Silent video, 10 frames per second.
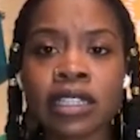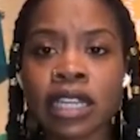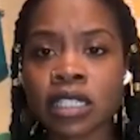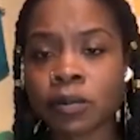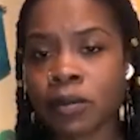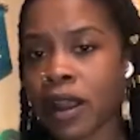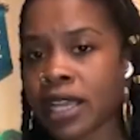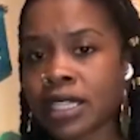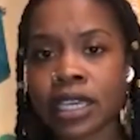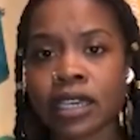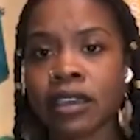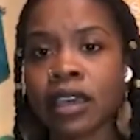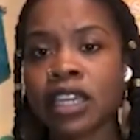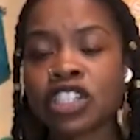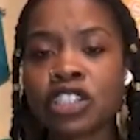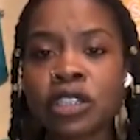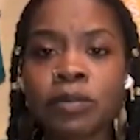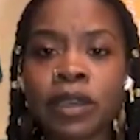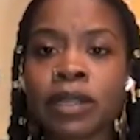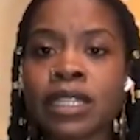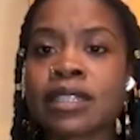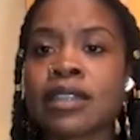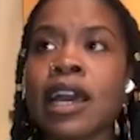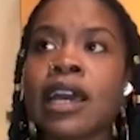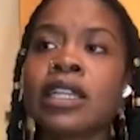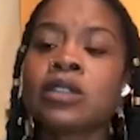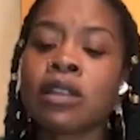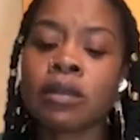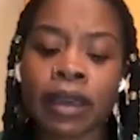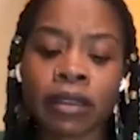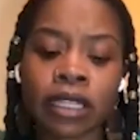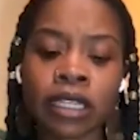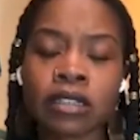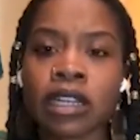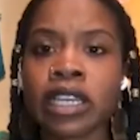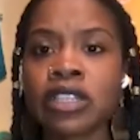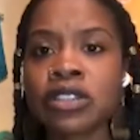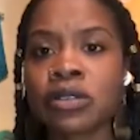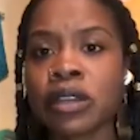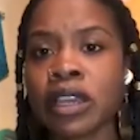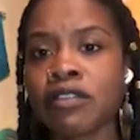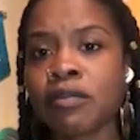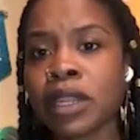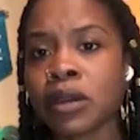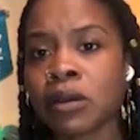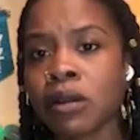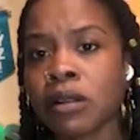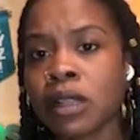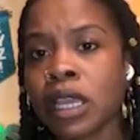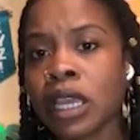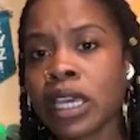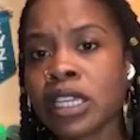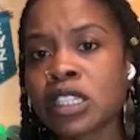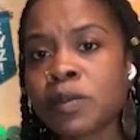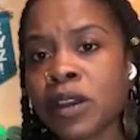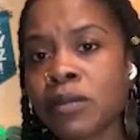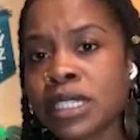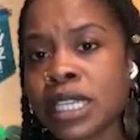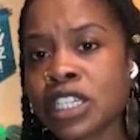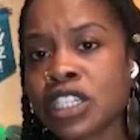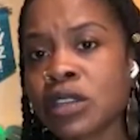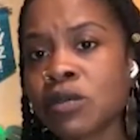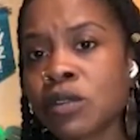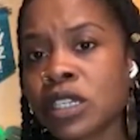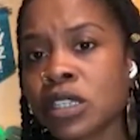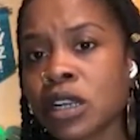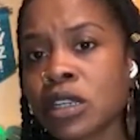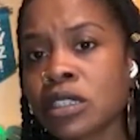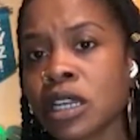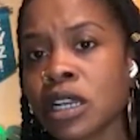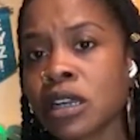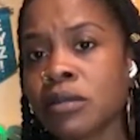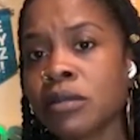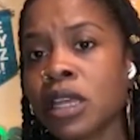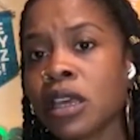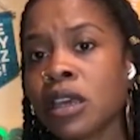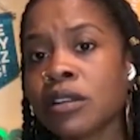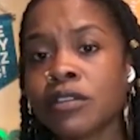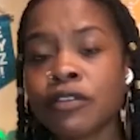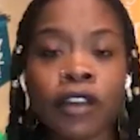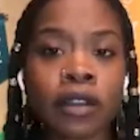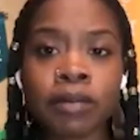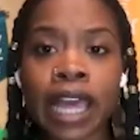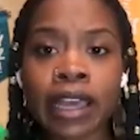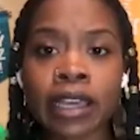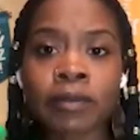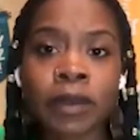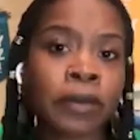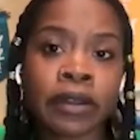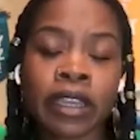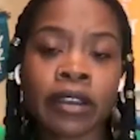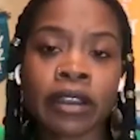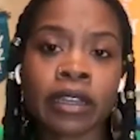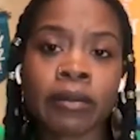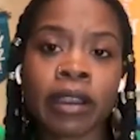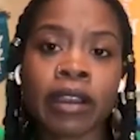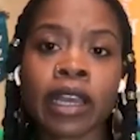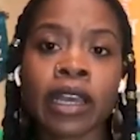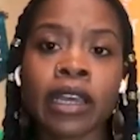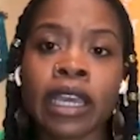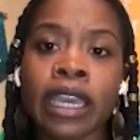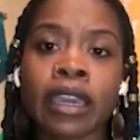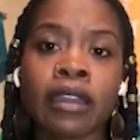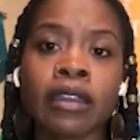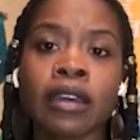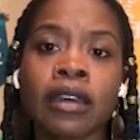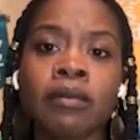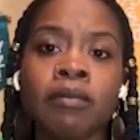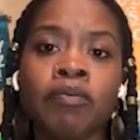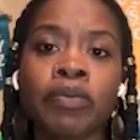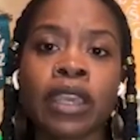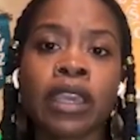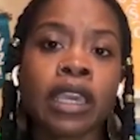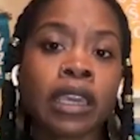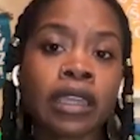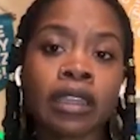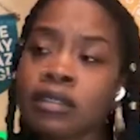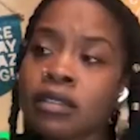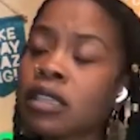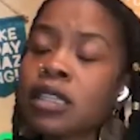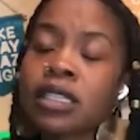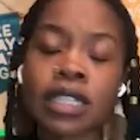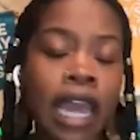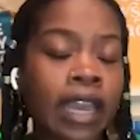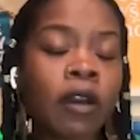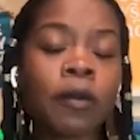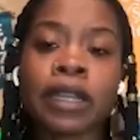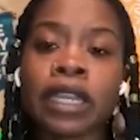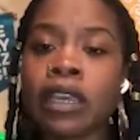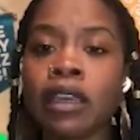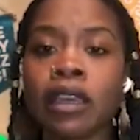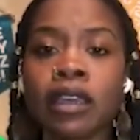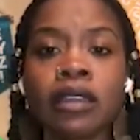surprising, should be, but it's not. It's all about the dark history of medical experimentation and research on Black people here in America. And it's eye-opening.